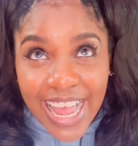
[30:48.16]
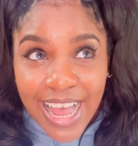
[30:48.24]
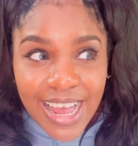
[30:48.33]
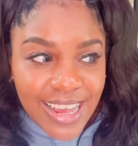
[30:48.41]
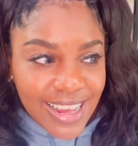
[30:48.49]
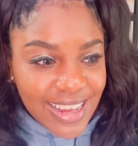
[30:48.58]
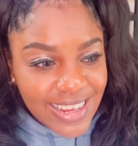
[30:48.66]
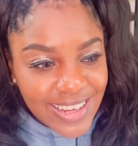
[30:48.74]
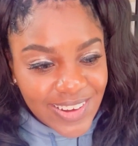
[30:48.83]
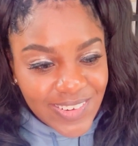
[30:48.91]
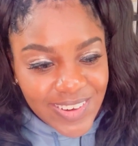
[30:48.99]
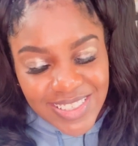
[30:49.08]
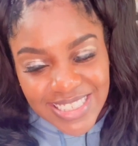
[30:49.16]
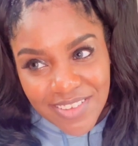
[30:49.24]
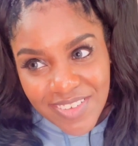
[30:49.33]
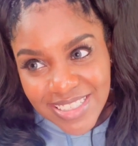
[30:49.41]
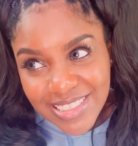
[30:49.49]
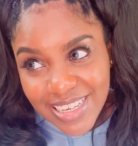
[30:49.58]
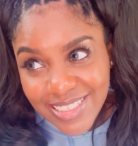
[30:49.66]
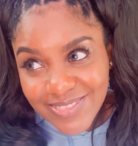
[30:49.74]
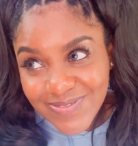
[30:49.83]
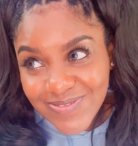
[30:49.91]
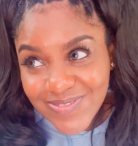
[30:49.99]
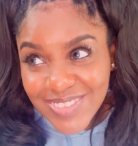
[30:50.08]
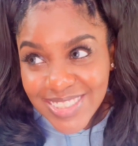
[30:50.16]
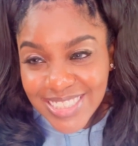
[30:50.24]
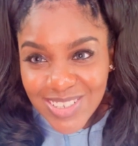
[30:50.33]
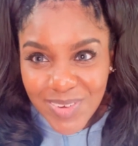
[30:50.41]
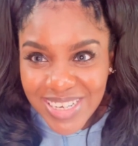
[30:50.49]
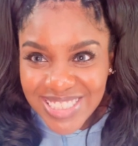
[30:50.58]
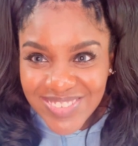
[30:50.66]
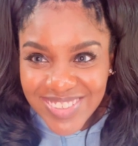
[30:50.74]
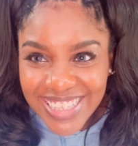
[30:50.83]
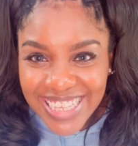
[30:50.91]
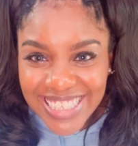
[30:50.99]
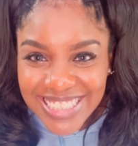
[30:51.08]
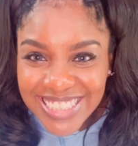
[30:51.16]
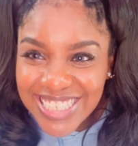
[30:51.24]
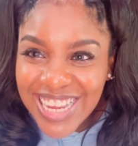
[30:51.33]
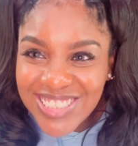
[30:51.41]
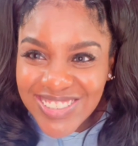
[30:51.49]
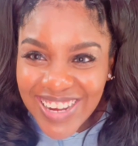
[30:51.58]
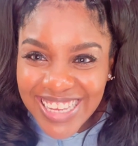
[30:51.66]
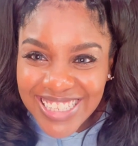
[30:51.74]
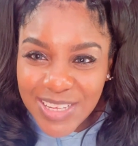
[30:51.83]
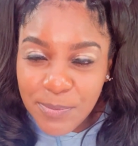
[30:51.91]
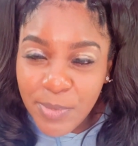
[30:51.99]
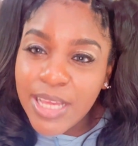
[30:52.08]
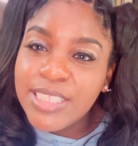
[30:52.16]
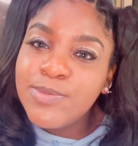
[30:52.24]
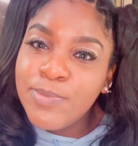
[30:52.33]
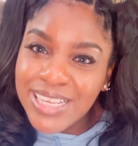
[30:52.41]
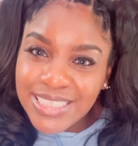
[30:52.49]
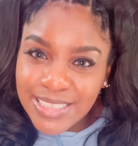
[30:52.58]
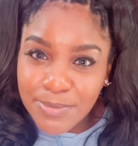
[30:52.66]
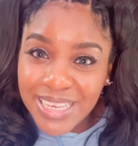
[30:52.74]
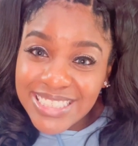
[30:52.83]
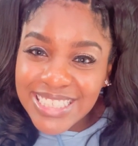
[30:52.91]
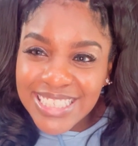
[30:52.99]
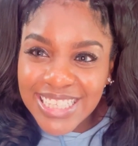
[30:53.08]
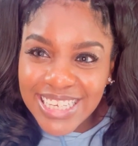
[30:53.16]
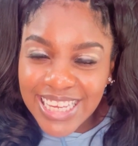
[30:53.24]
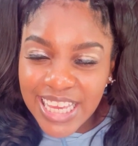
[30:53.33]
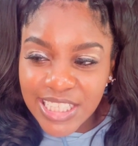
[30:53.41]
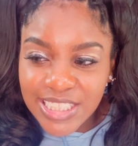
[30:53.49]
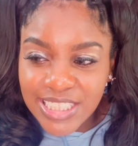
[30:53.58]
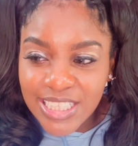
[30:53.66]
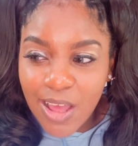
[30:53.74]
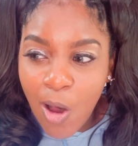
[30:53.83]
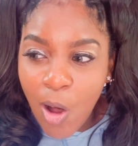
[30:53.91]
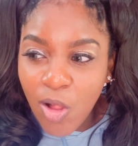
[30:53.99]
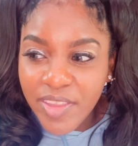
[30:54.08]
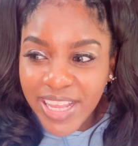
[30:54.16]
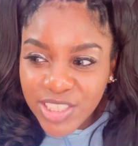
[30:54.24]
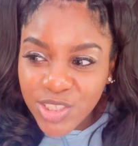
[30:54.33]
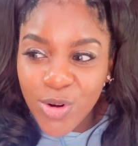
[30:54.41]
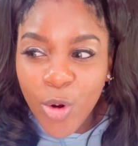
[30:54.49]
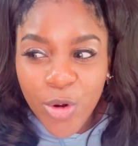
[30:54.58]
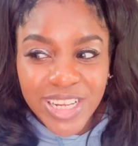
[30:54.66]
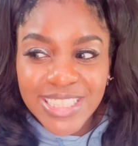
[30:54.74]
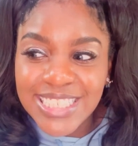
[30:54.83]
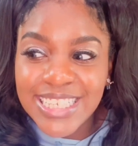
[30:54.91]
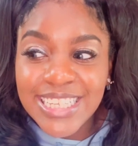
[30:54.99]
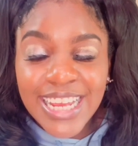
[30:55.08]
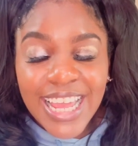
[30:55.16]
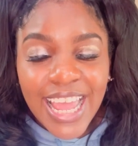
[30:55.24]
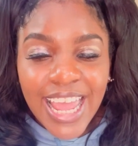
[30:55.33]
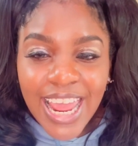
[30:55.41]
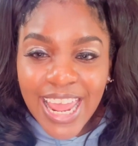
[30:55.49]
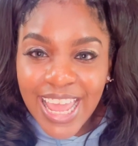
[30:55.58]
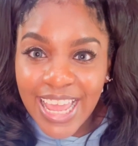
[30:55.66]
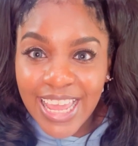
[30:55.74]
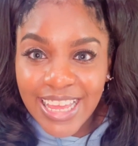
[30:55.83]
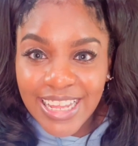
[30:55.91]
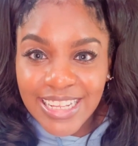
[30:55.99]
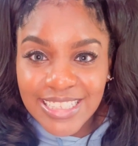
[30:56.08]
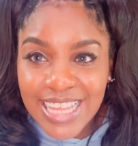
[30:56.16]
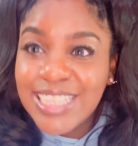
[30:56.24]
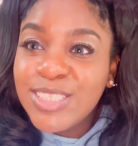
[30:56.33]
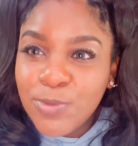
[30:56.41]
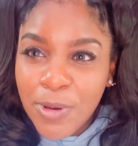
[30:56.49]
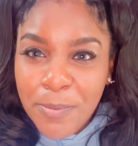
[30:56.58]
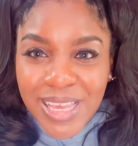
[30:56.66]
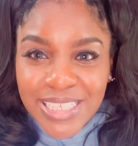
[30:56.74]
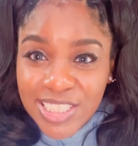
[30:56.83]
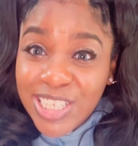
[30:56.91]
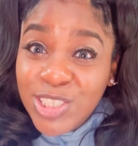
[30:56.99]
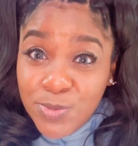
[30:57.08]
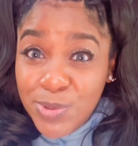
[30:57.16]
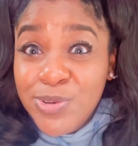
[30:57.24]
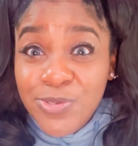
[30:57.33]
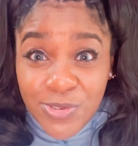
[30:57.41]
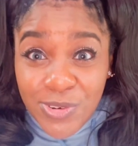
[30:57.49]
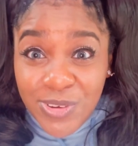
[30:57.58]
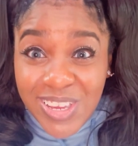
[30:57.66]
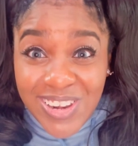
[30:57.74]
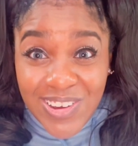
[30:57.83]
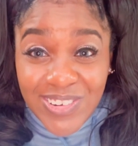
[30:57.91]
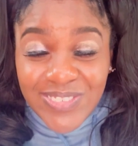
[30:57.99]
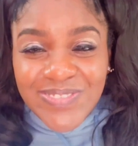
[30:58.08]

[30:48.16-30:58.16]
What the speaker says: What else have I done? So many different things in Jeju Island, but it's basically it's all nature oriented. And that's what makes Jeju beautiful, you know?